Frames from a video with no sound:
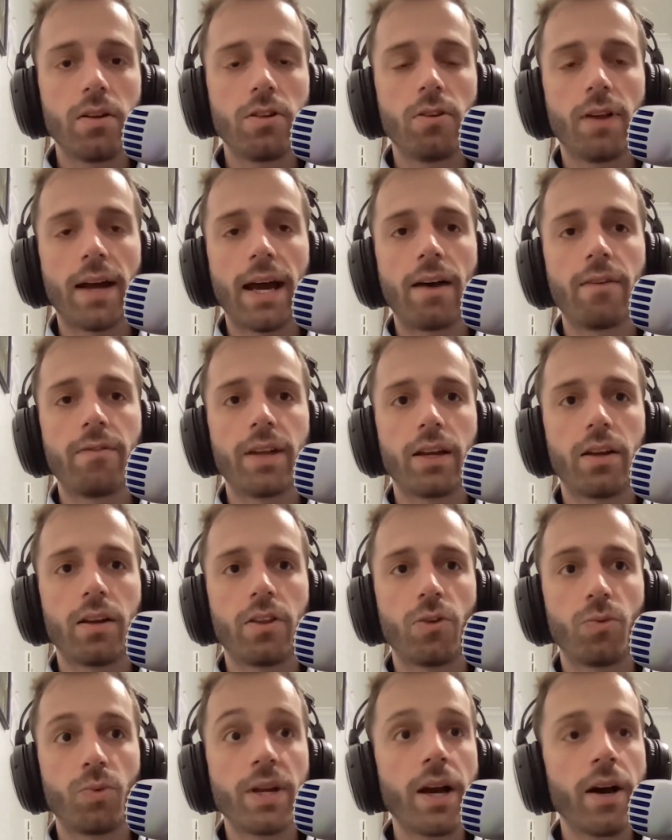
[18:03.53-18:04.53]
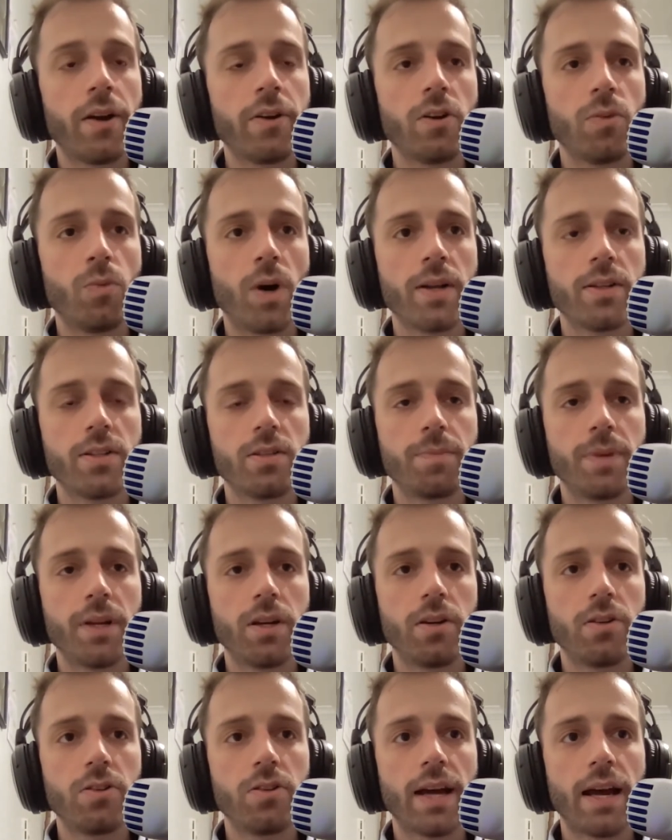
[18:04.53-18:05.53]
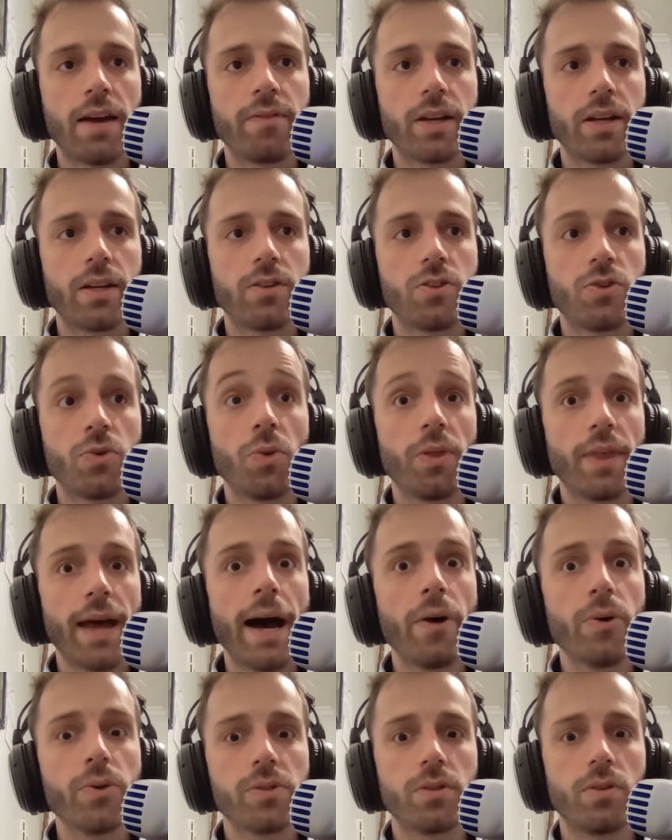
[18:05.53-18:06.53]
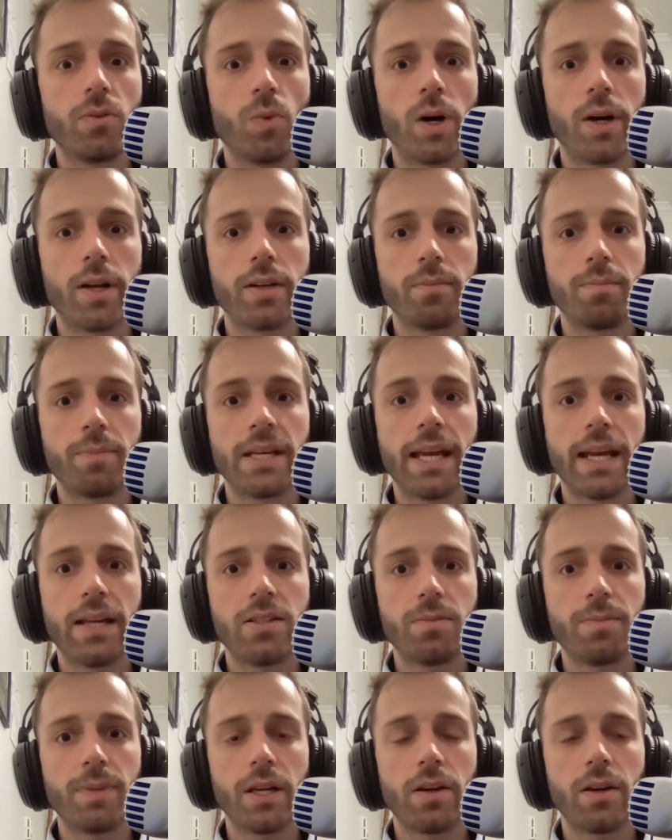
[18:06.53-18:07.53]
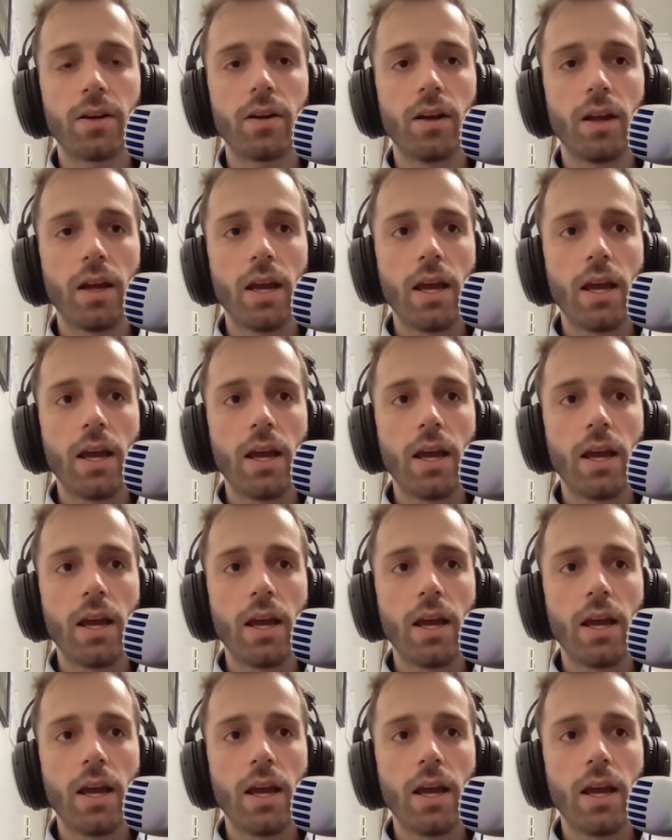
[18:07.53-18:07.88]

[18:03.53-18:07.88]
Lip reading: you'll have like a 300 watt speaker, you'll have like a 2000 watt PA speaker.